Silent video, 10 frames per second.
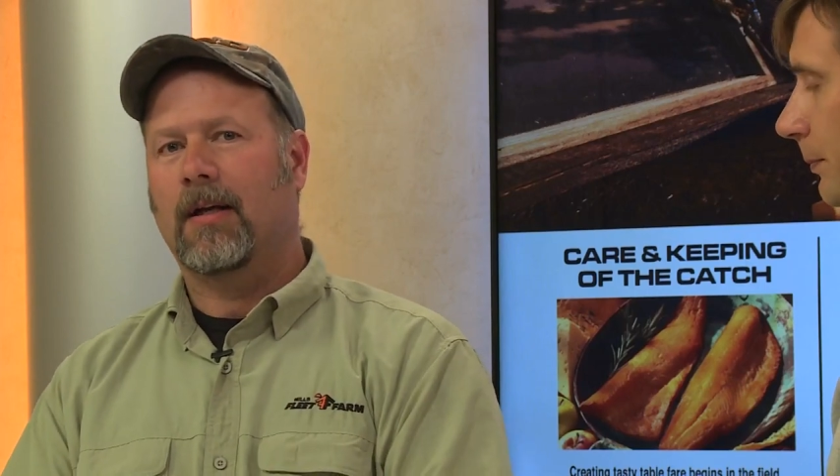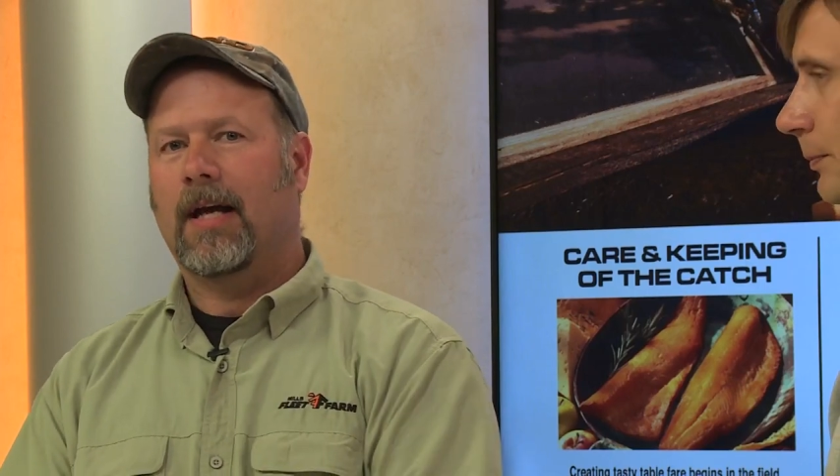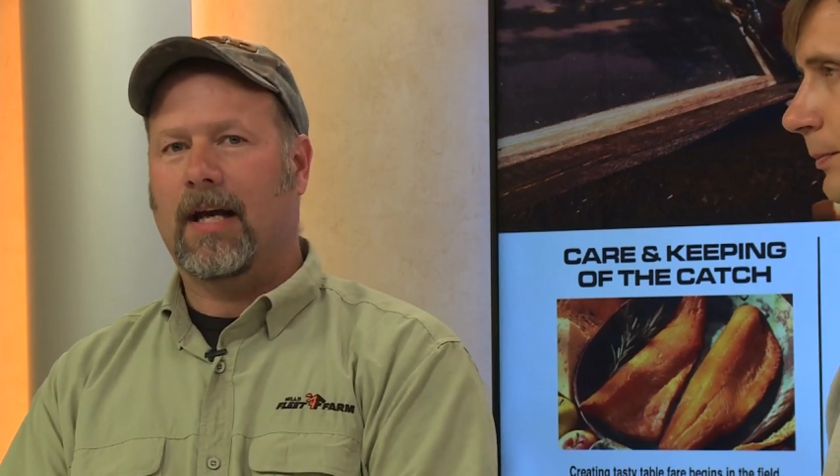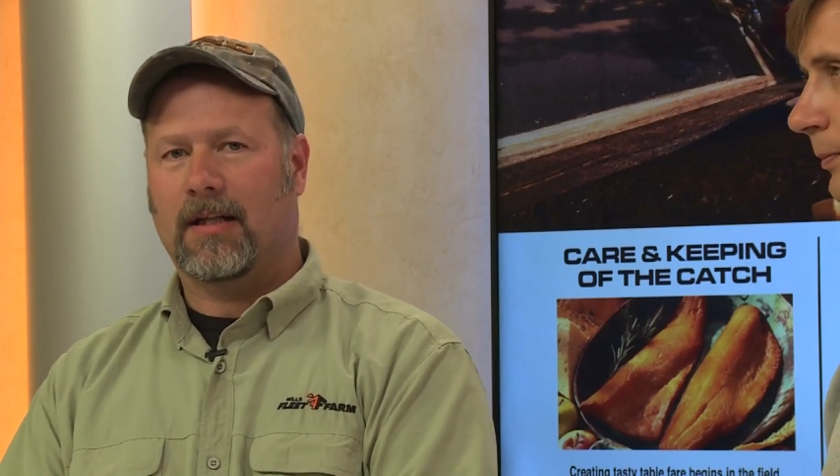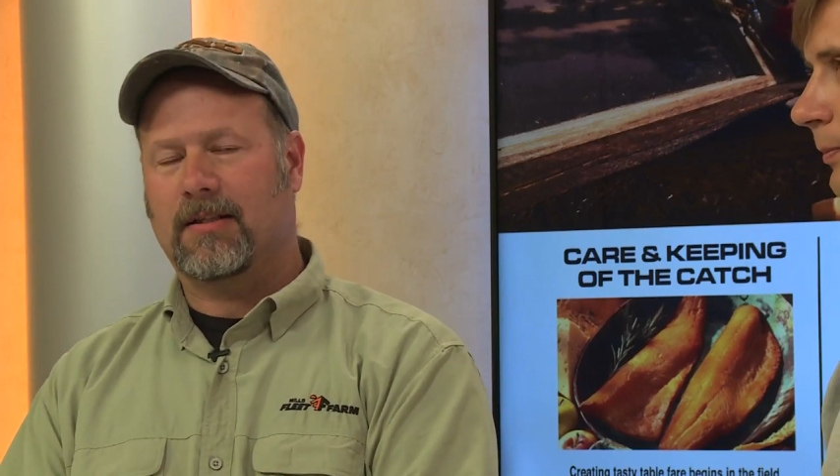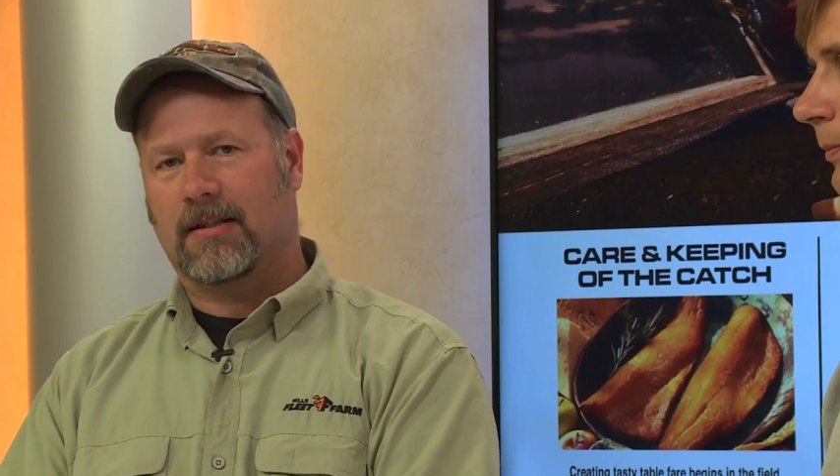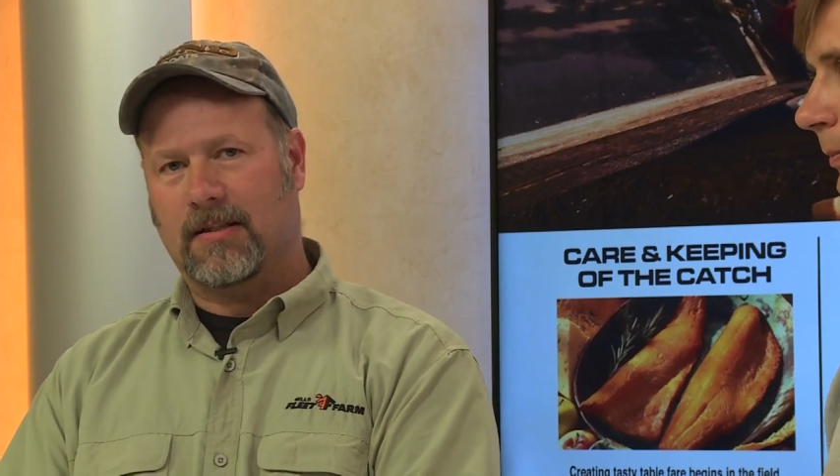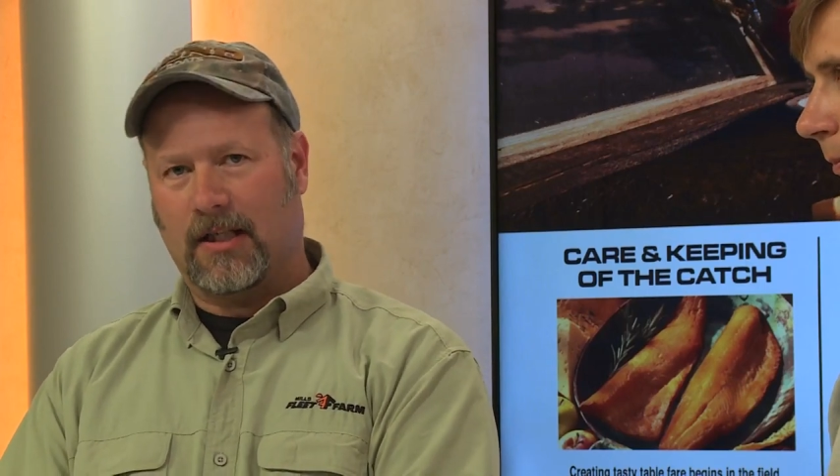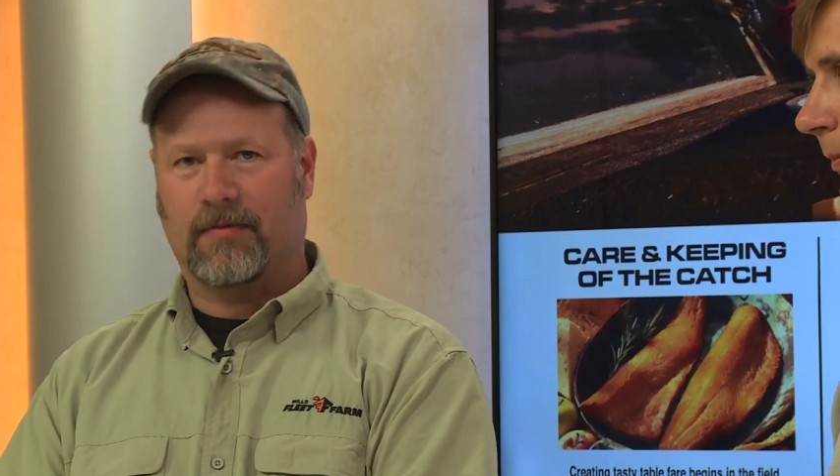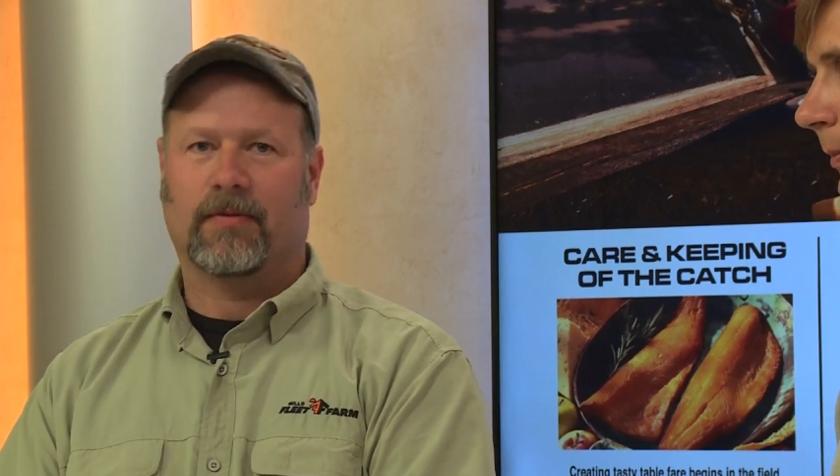had a
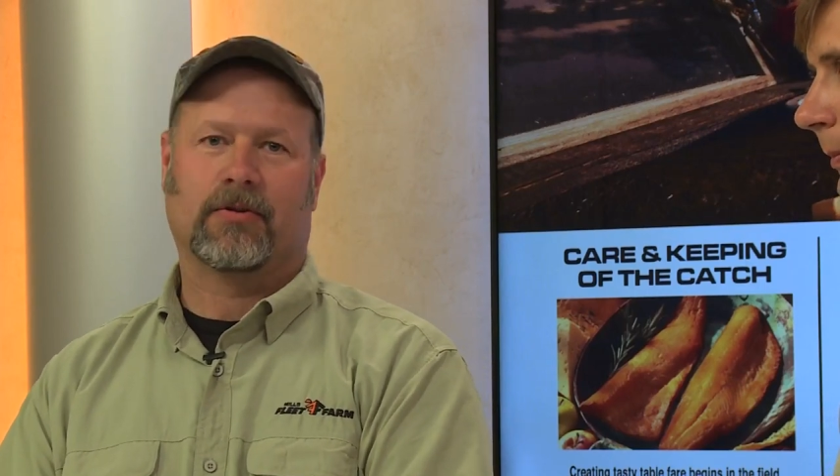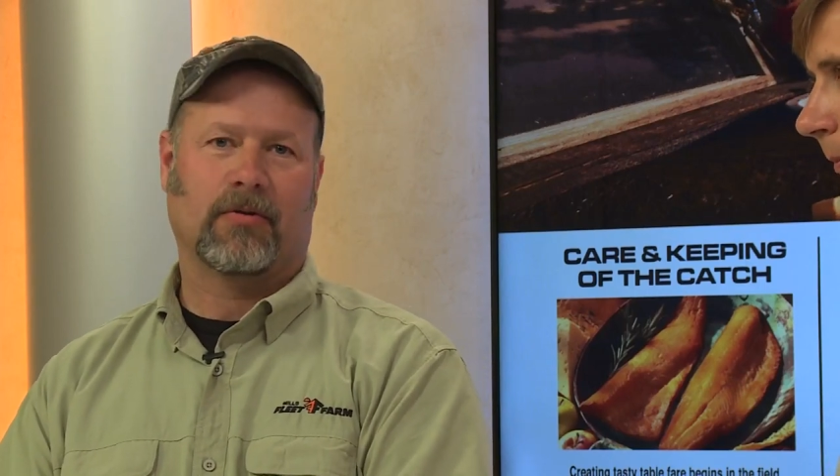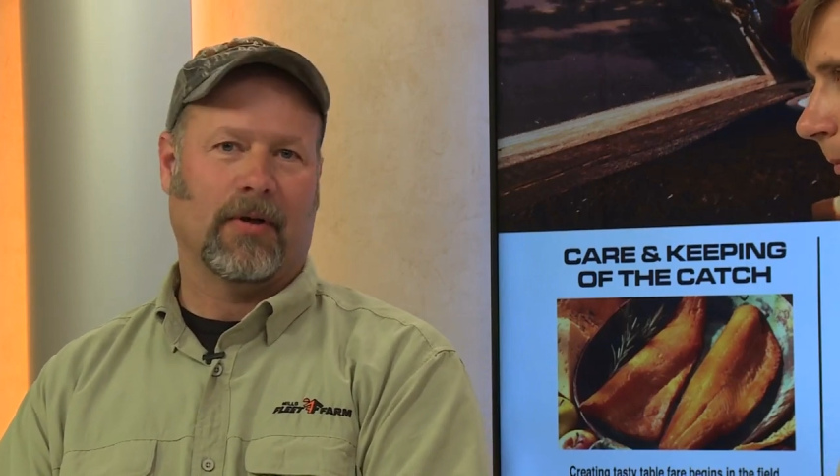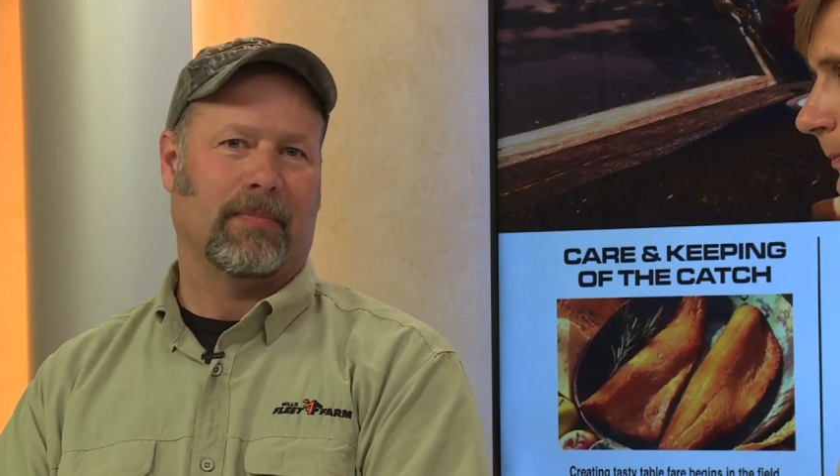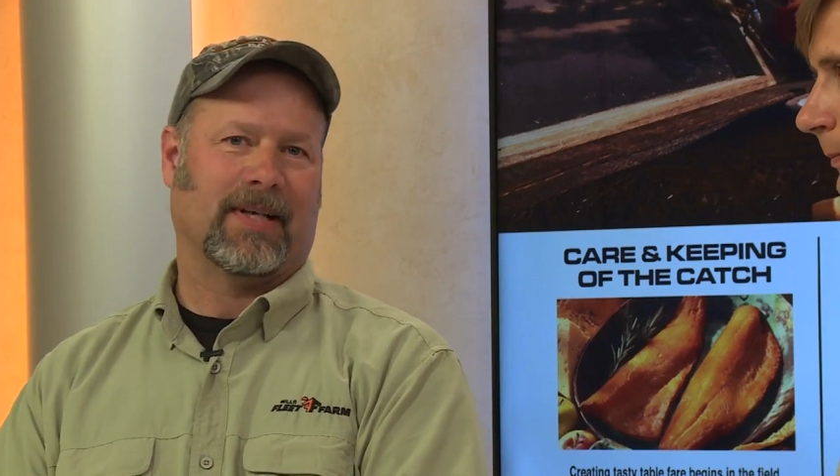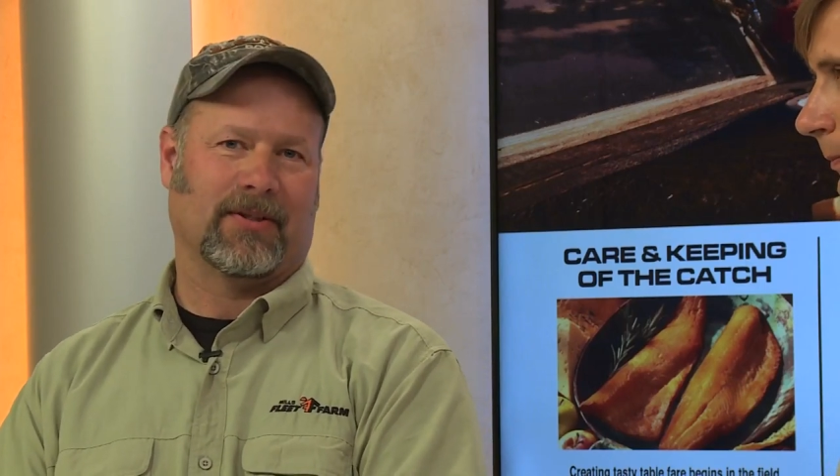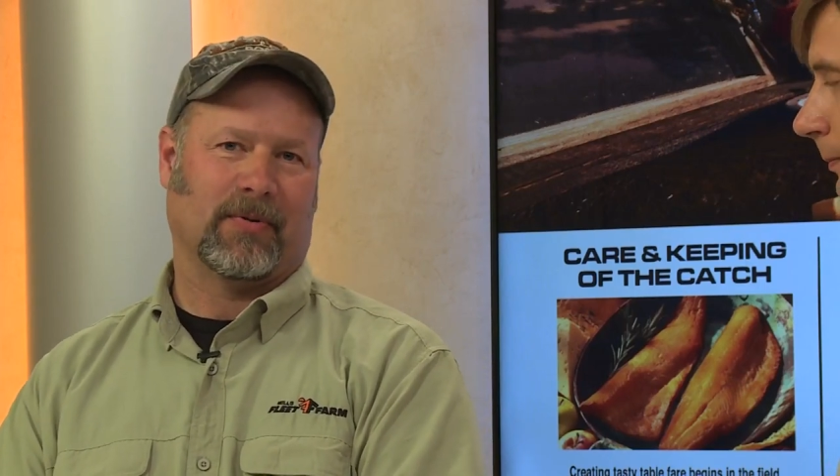successful trip because